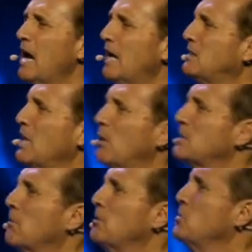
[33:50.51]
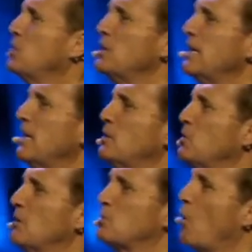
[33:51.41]
I tell you what, some of you should dig
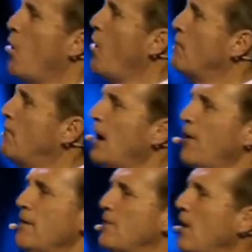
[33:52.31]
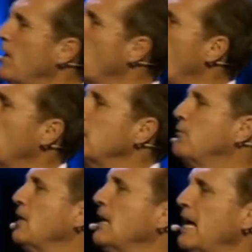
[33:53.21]
into it. It's all very, very
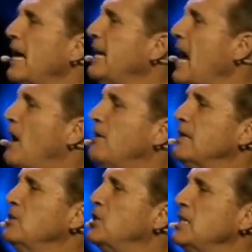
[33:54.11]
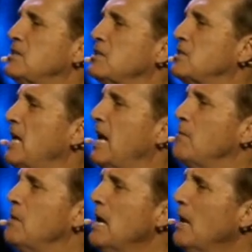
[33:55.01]
wonderfully laid out in Jesus'
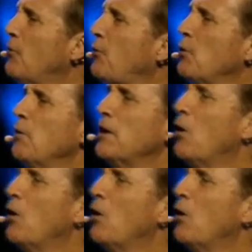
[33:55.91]
name. Through